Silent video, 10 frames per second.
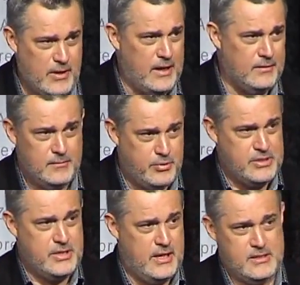Great,
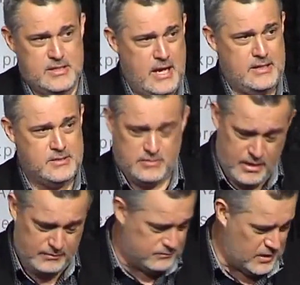appreciate it, it's nice,
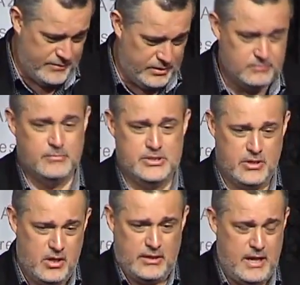great, love it, but
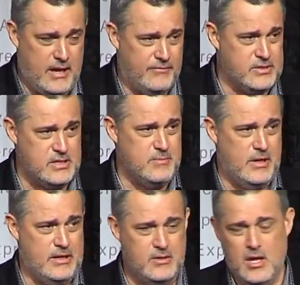you're all going to have this
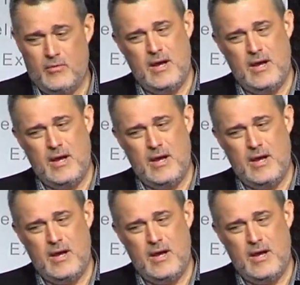email address.